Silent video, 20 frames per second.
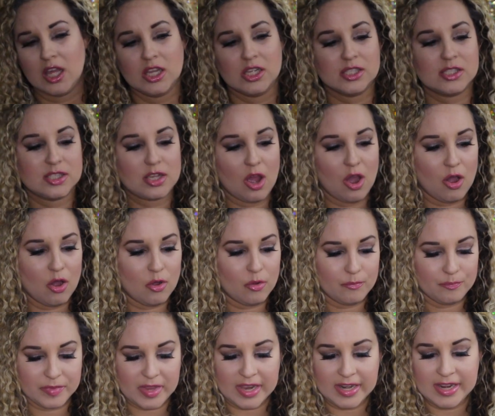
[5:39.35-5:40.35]

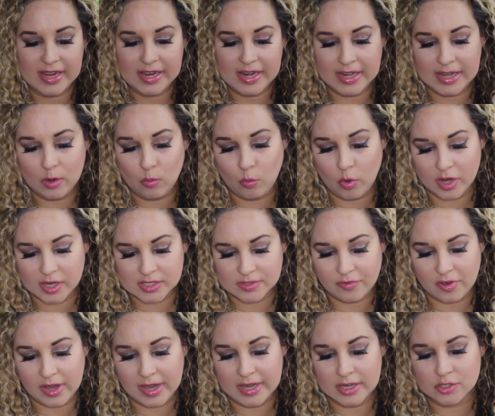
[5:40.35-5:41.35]
So, and it works
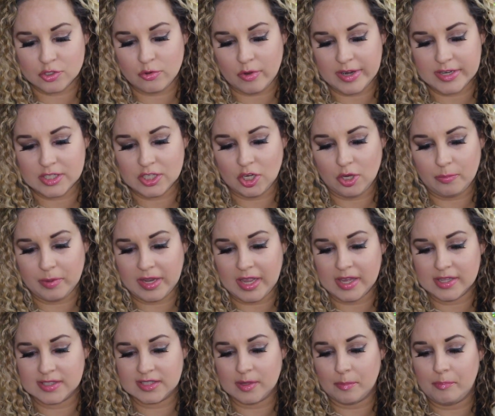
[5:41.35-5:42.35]
for Android too,
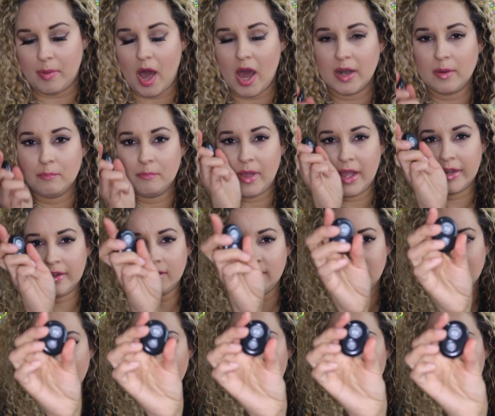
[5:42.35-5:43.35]
because the bottom
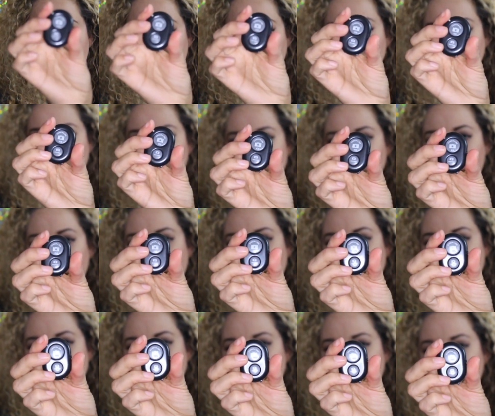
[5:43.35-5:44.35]
button, you can
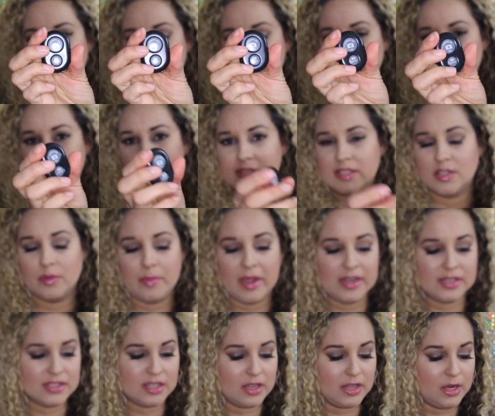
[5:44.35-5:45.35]
pair it with Android. So
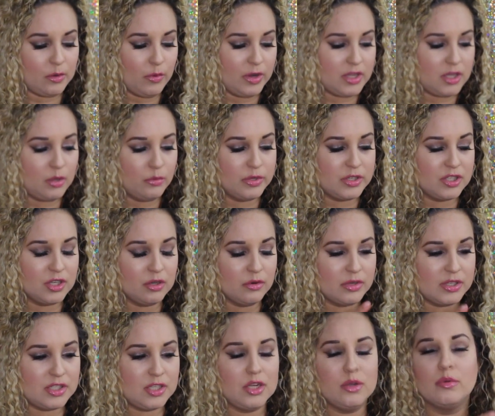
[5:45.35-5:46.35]
basically what you would do
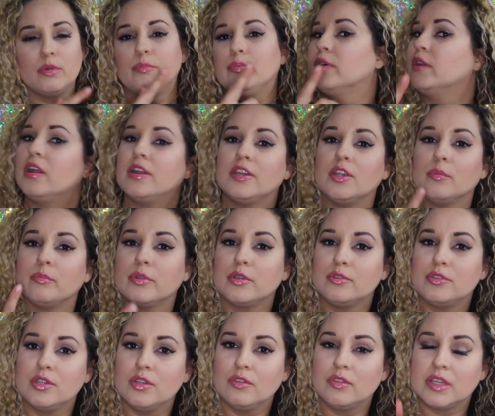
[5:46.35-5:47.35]
is you would put on your
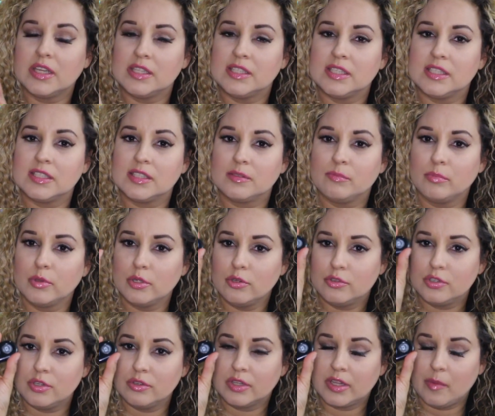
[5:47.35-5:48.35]
Bluetooth, because it's
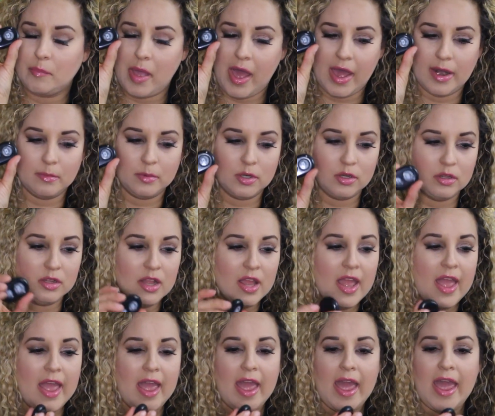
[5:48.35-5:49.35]
Bluetooth compatible,
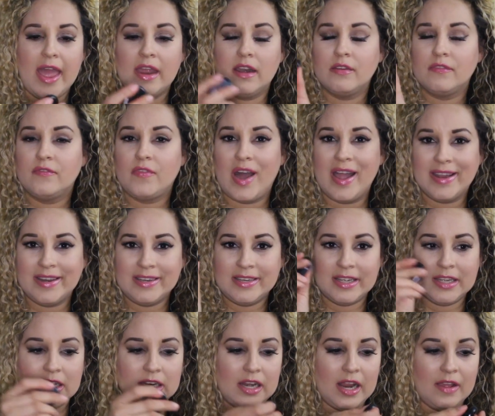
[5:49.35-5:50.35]
and find
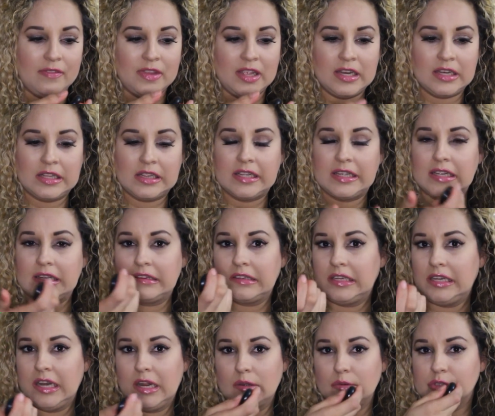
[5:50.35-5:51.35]
it and then click,
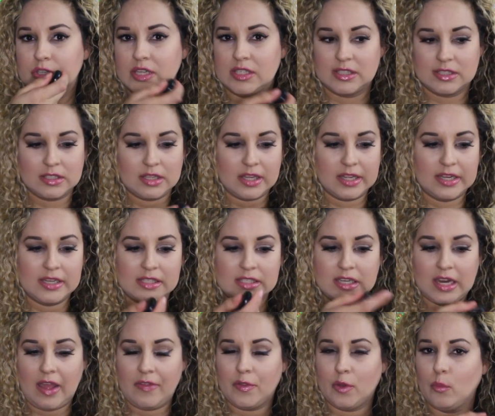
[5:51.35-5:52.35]
you know, just click it
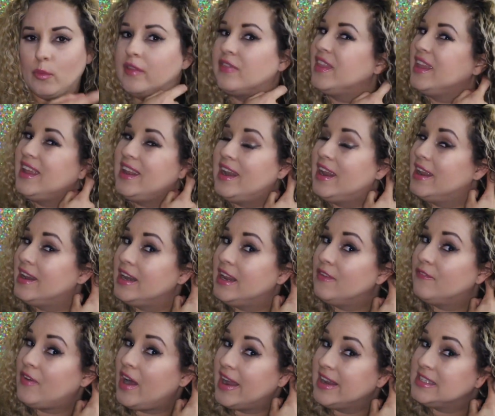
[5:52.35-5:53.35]
together with it and
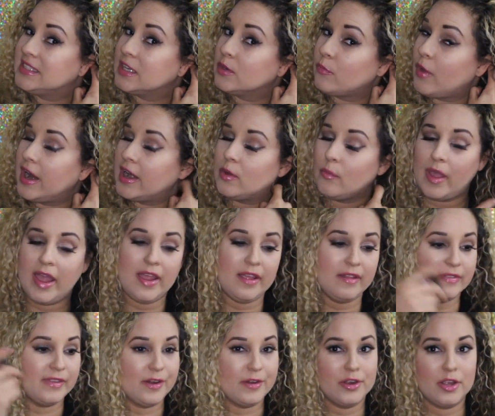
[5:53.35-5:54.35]
it finds it right away,
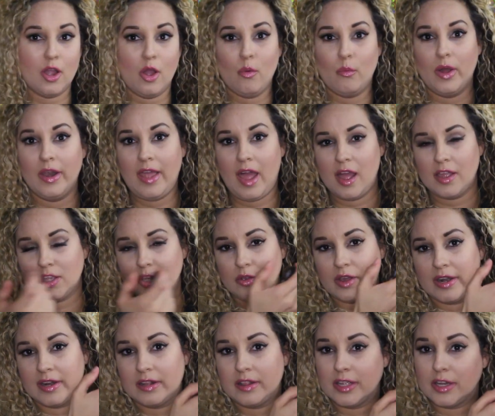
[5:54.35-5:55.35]
and there you go, voila, you
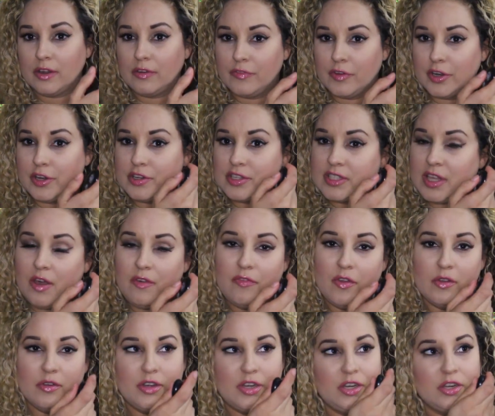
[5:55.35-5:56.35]
got a clicker for your cell
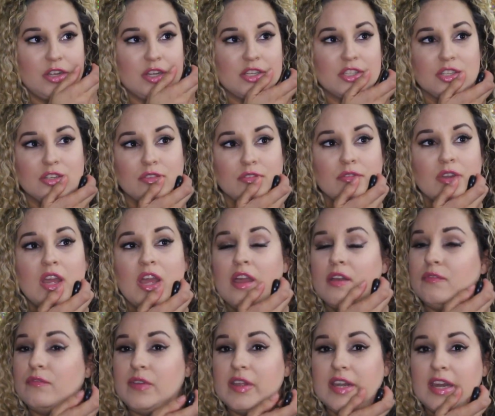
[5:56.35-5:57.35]
phone and you can do
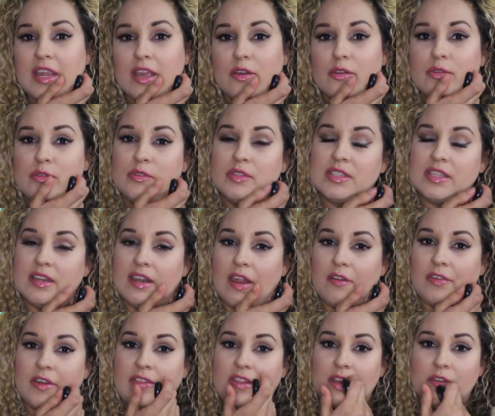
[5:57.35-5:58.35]
videos and
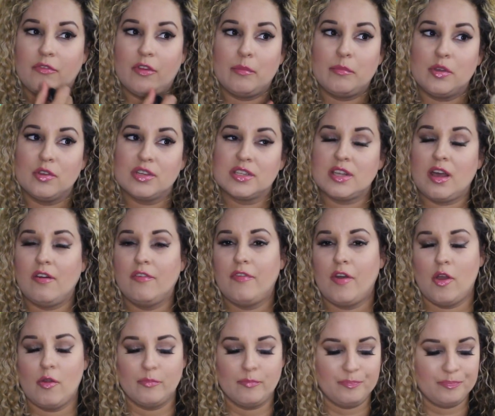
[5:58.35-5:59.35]
everything from your cell
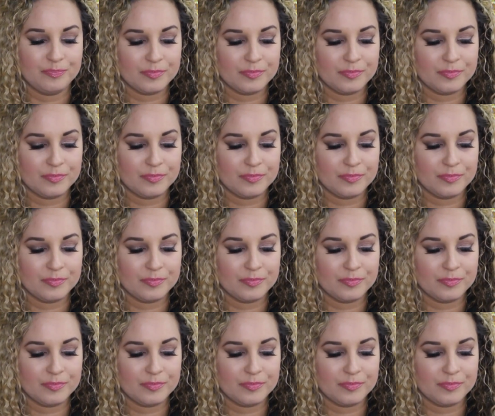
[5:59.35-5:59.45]
phone.